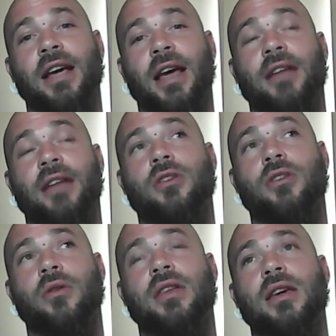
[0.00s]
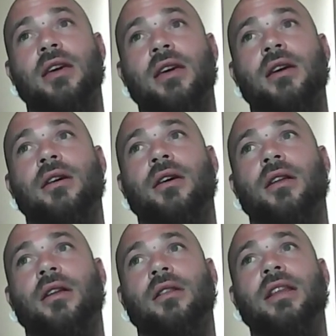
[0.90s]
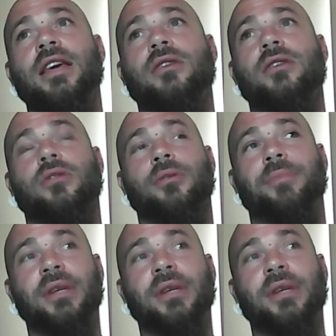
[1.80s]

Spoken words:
And so the legal